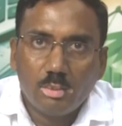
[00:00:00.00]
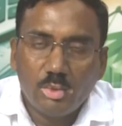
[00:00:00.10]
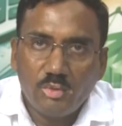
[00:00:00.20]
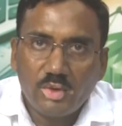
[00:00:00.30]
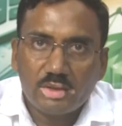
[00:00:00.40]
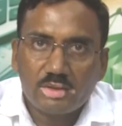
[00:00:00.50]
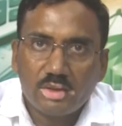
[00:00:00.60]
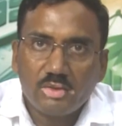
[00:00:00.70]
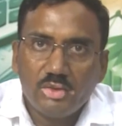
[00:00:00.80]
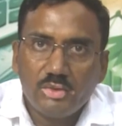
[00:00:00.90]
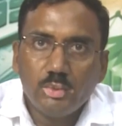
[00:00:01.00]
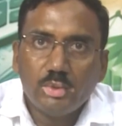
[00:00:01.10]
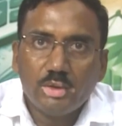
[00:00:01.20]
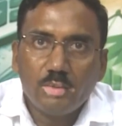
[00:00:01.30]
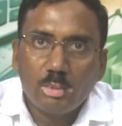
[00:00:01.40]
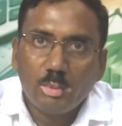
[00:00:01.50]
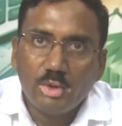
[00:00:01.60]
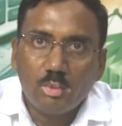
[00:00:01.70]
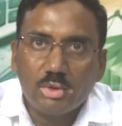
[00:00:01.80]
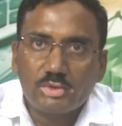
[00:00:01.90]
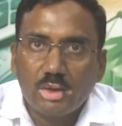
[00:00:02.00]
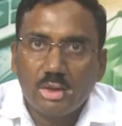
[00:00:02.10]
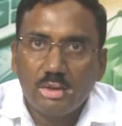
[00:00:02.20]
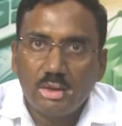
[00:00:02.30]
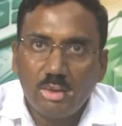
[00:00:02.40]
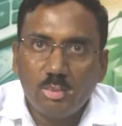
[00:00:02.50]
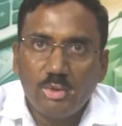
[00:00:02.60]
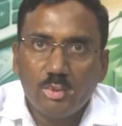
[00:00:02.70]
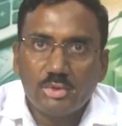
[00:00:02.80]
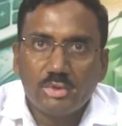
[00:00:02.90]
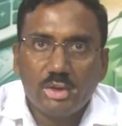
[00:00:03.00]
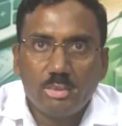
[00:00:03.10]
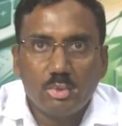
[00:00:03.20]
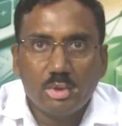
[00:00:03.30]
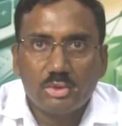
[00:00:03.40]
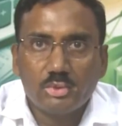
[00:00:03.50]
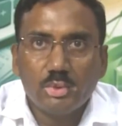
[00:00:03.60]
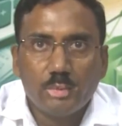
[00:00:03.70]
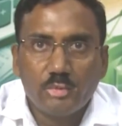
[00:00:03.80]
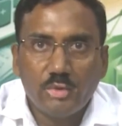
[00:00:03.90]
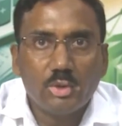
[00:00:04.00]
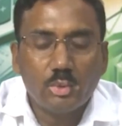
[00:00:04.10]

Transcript: manufacturer issue a manuals, and that manuals they have to also follow